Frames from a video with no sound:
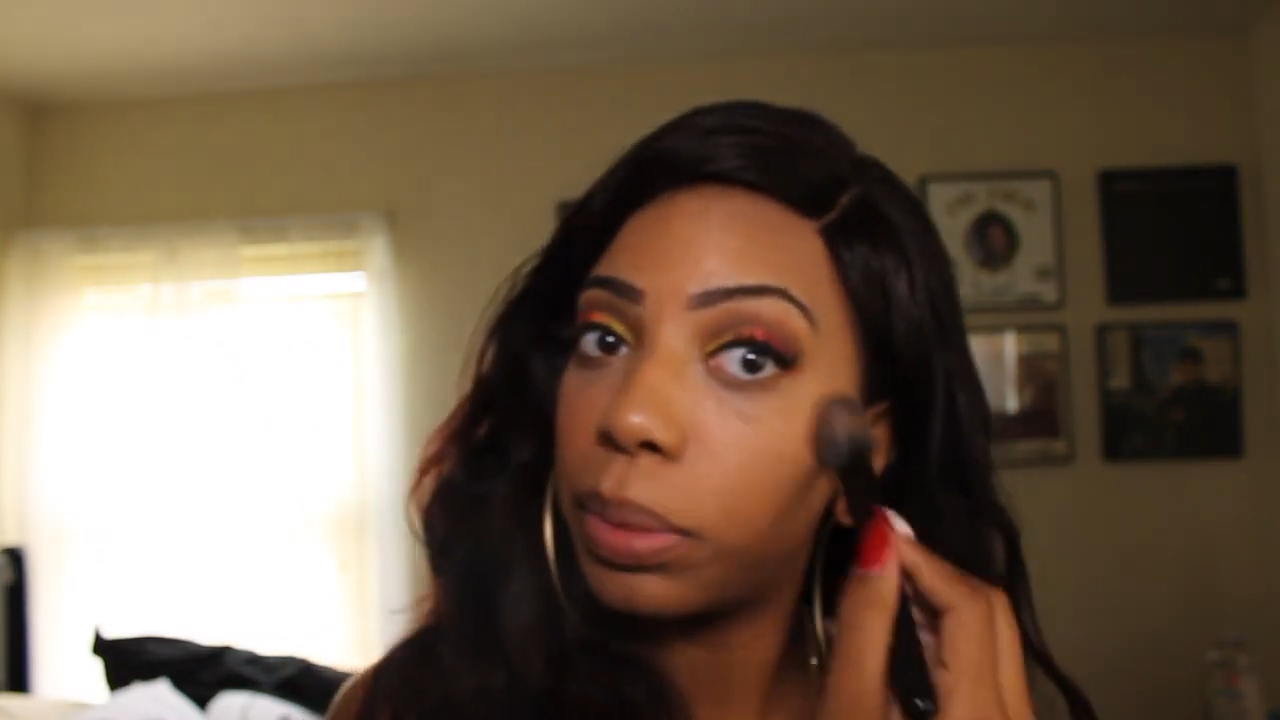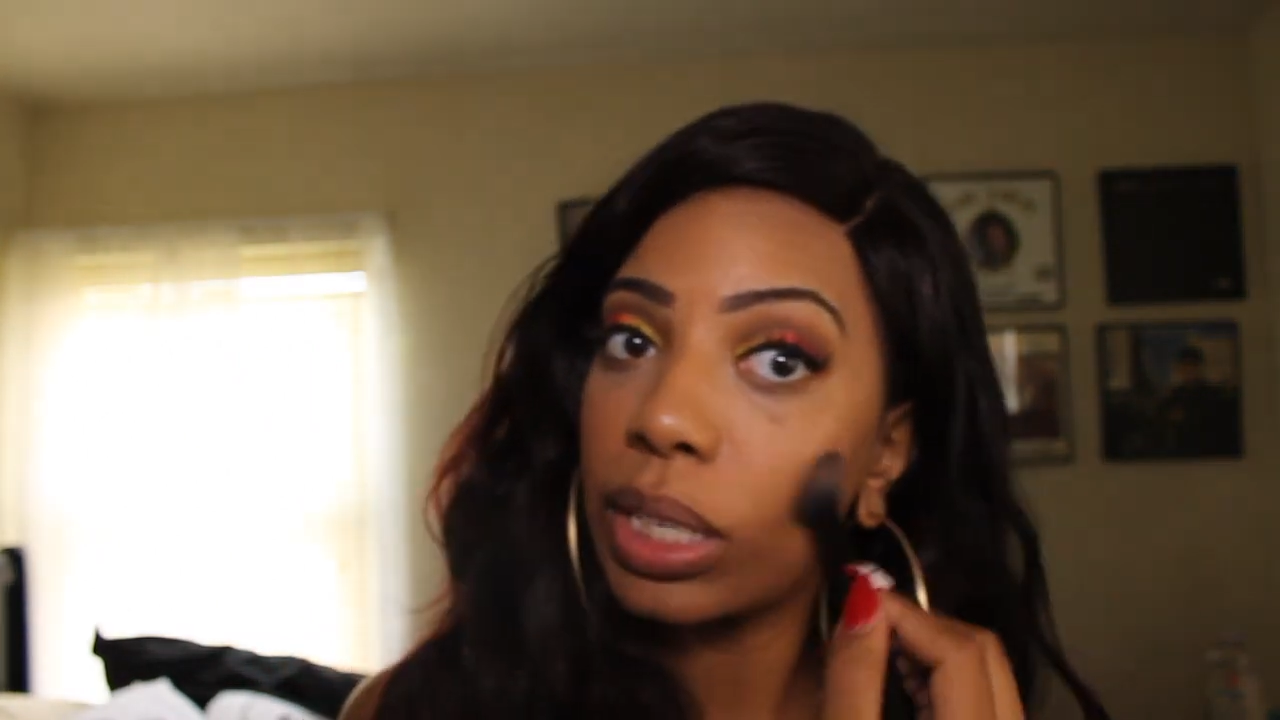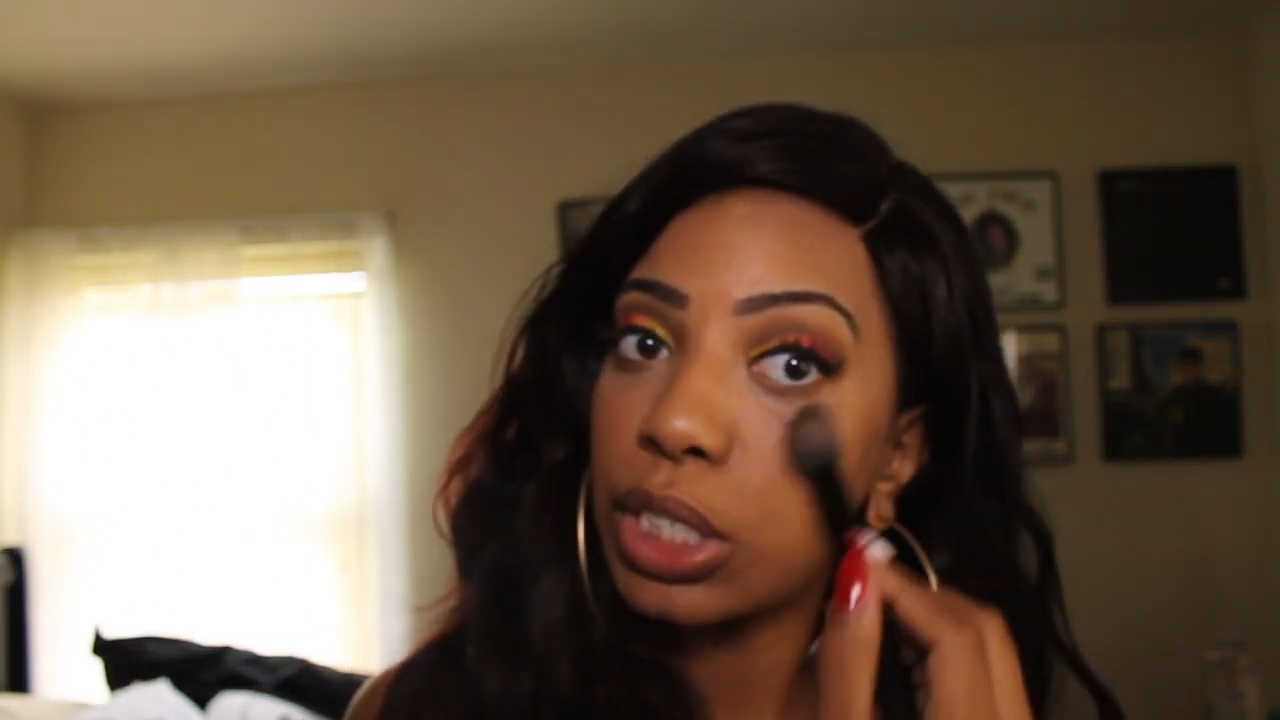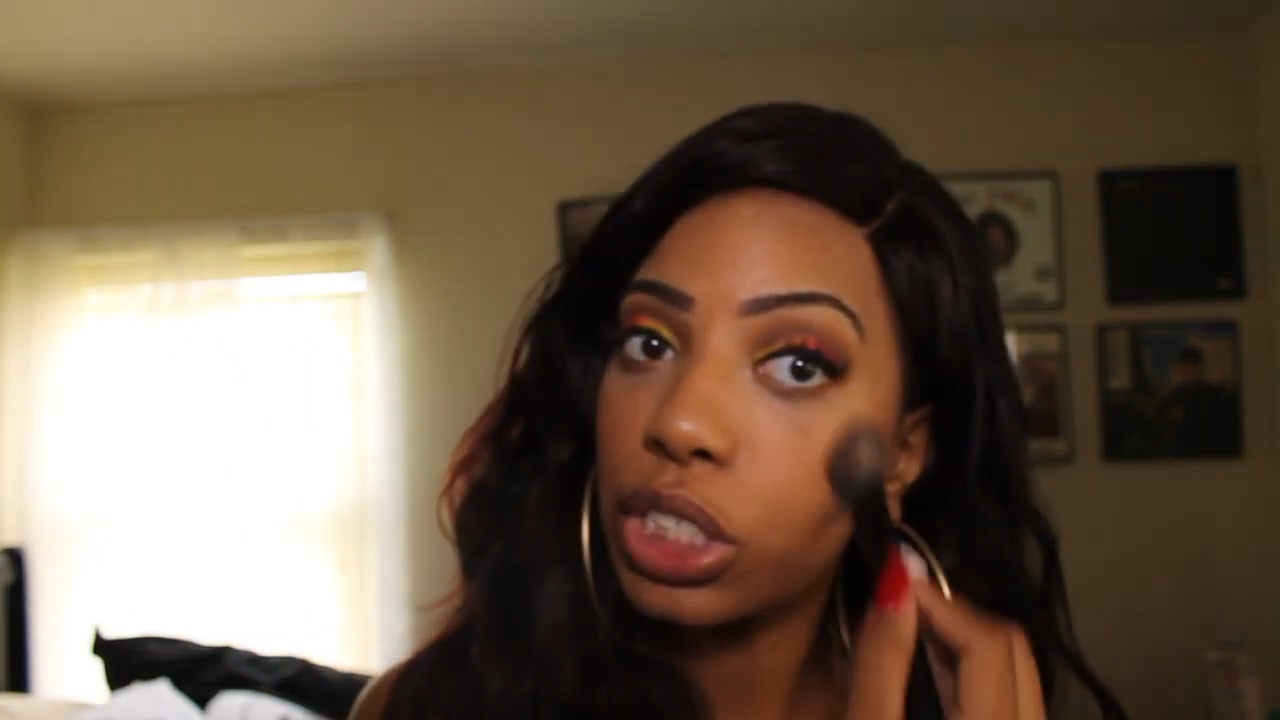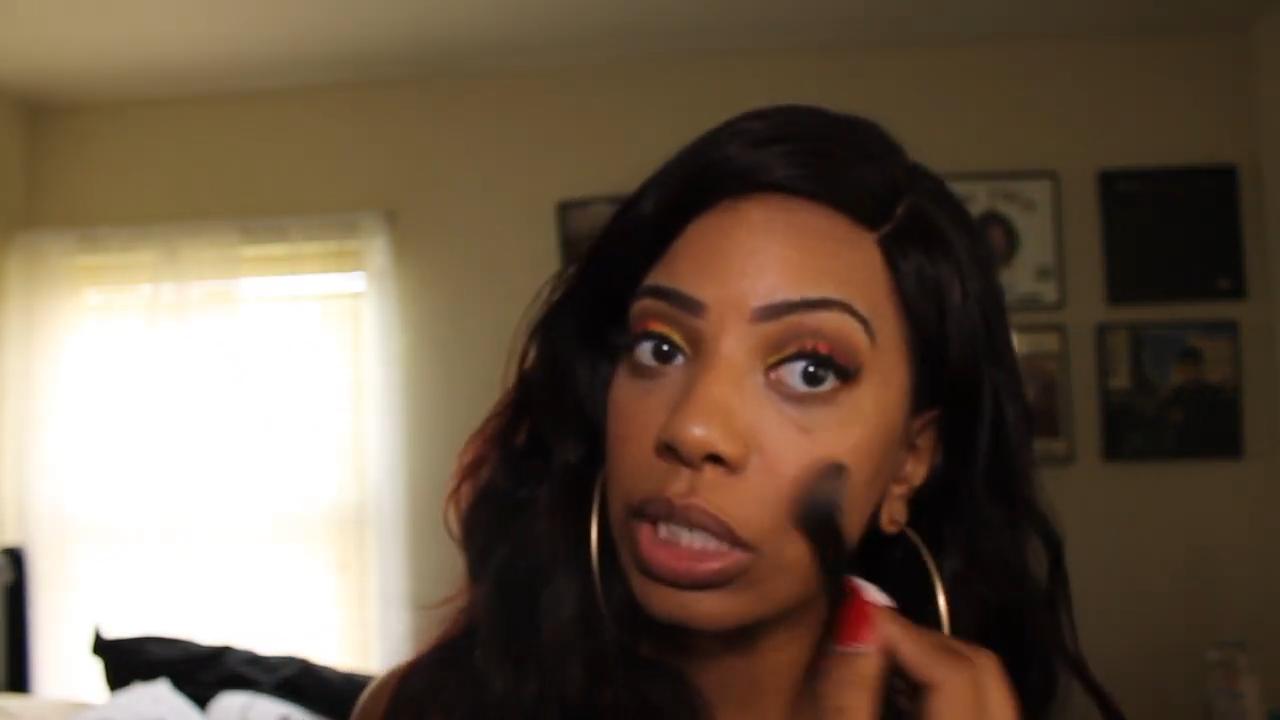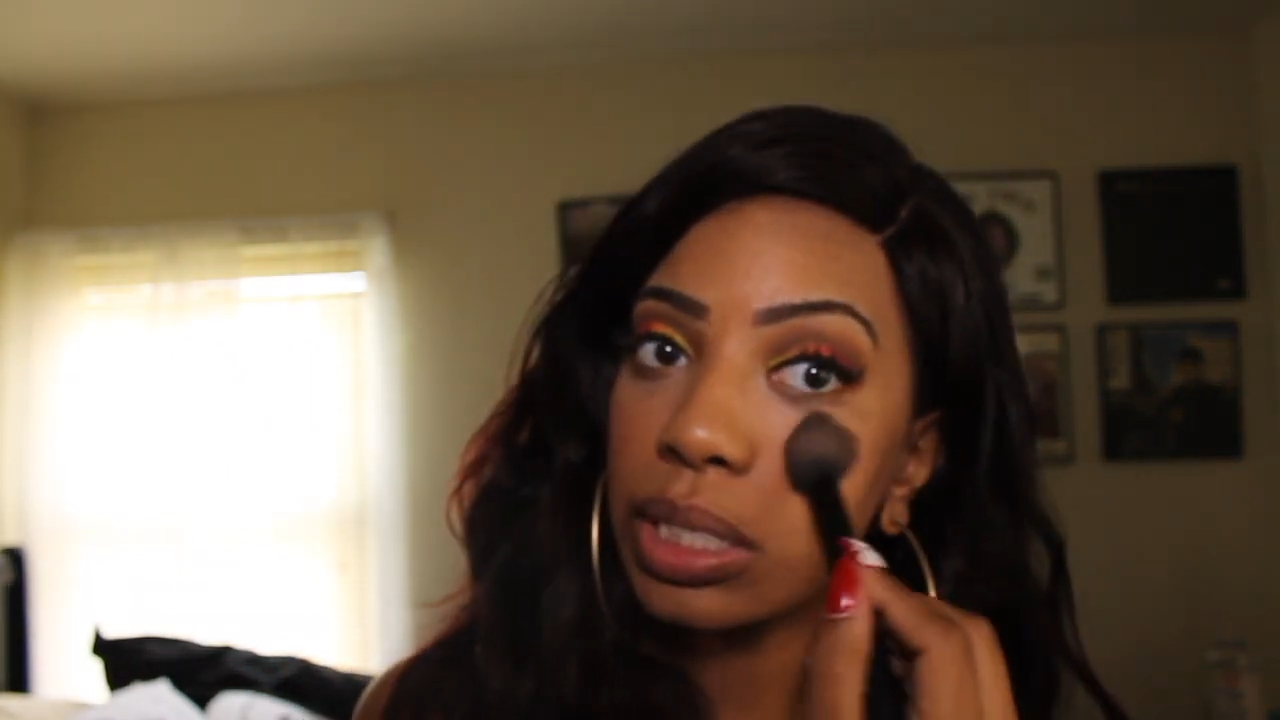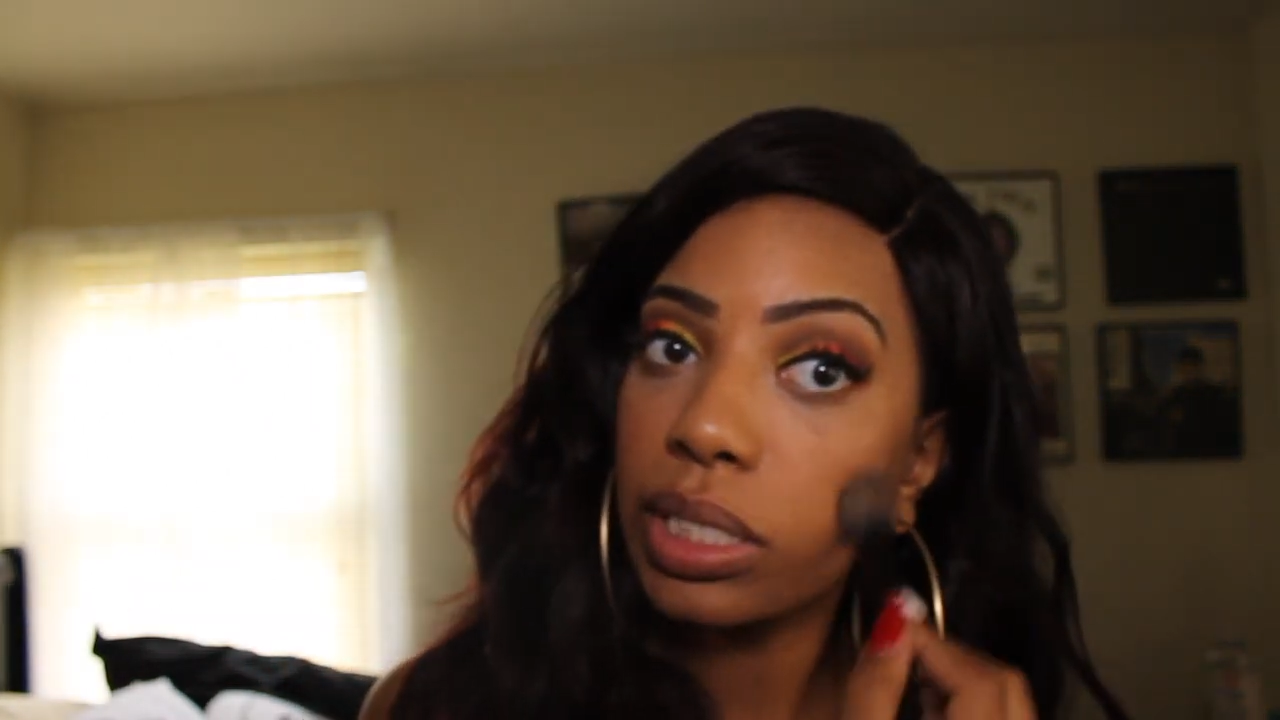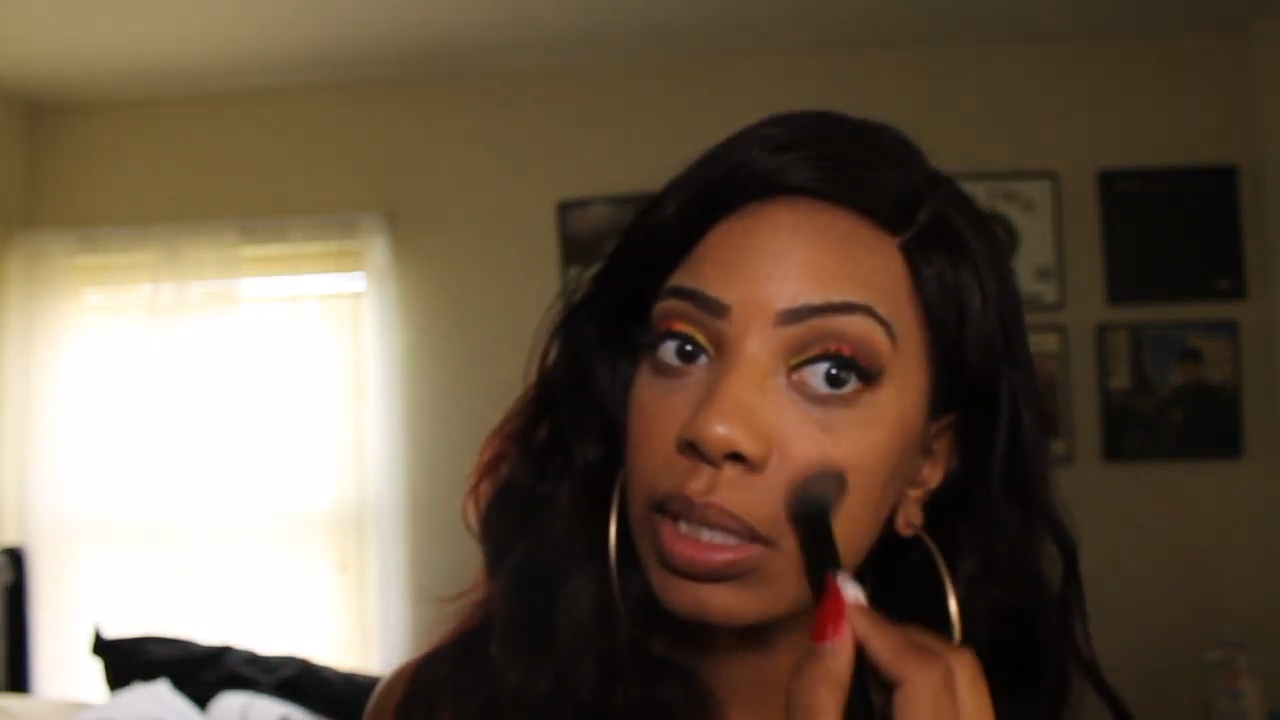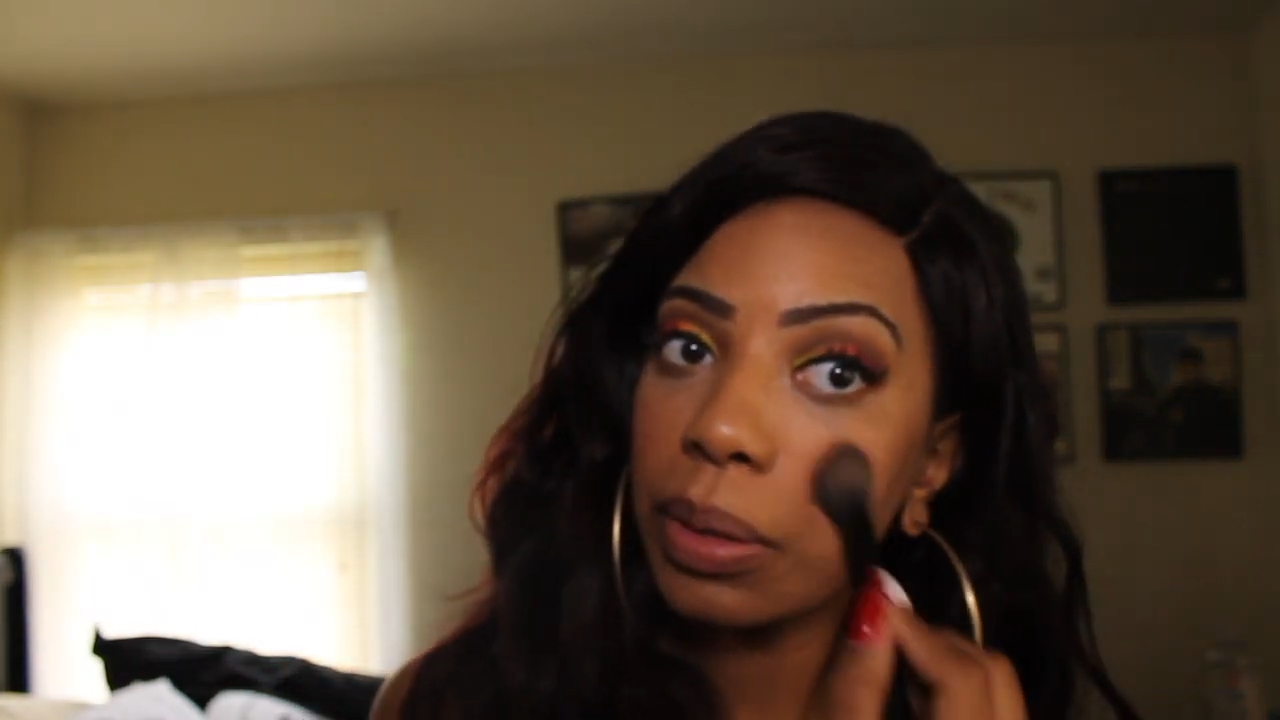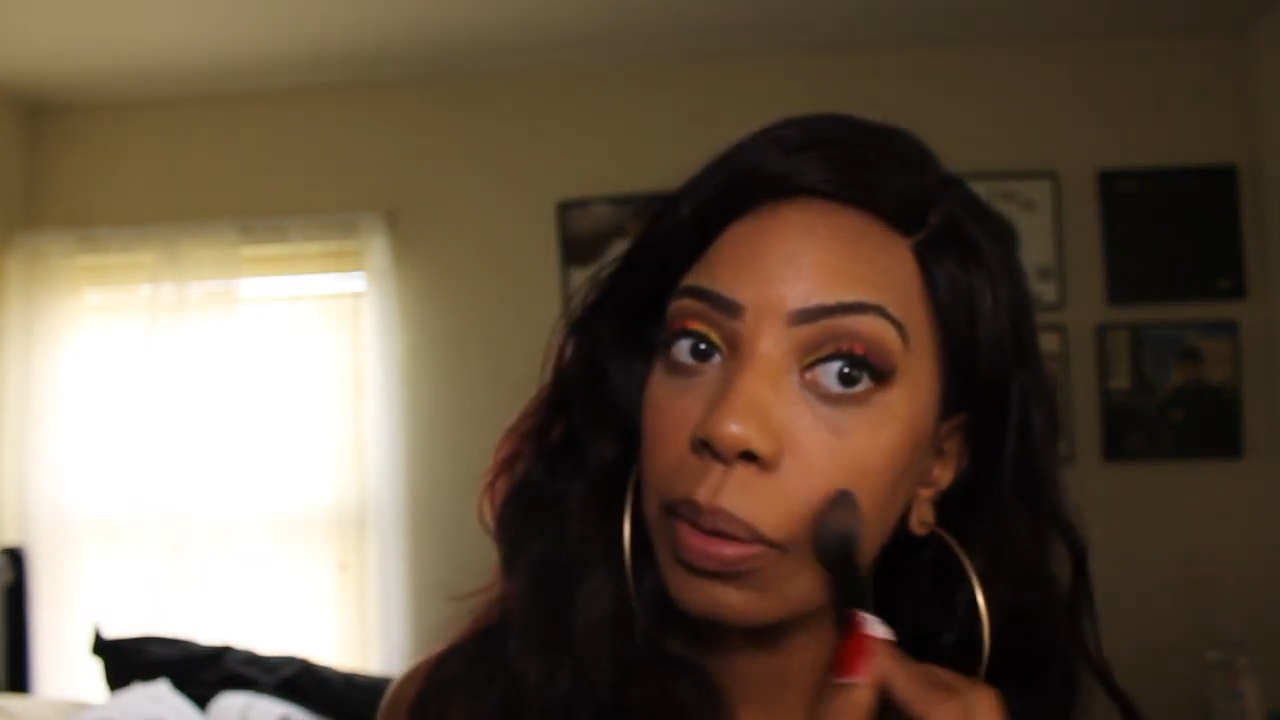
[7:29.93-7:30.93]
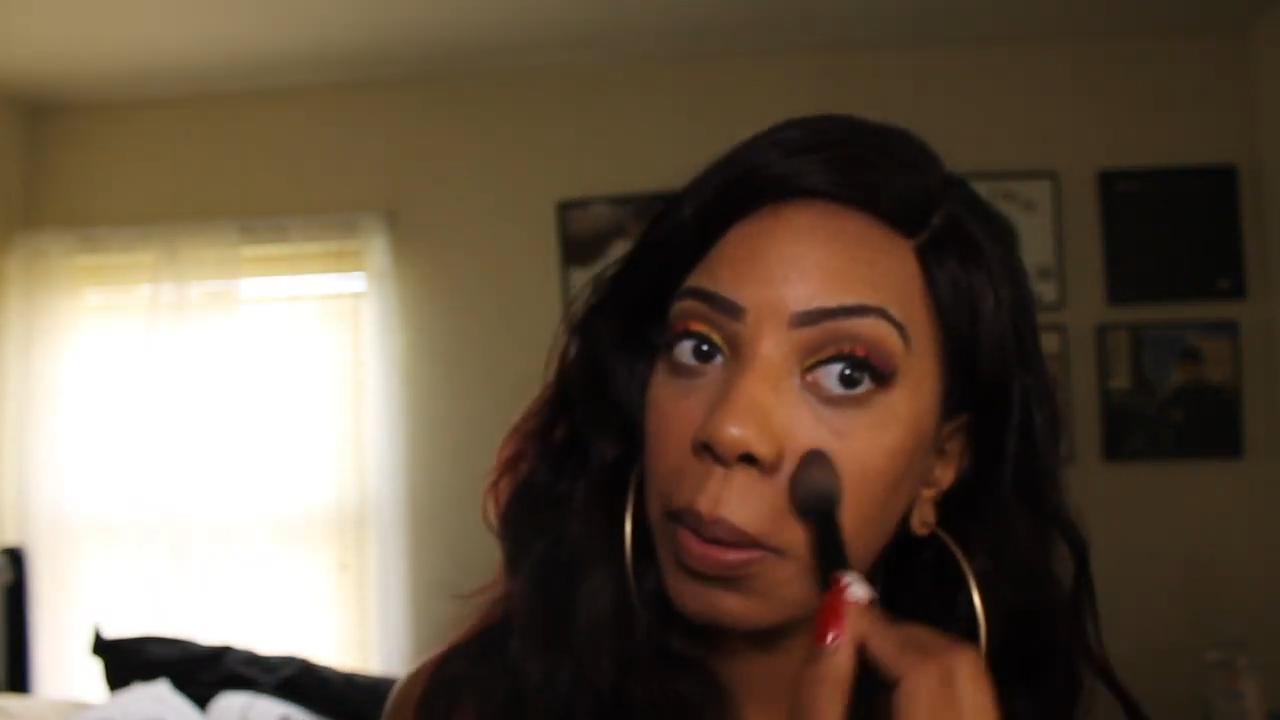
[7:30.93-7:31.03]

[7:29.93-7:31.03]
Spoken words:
blushes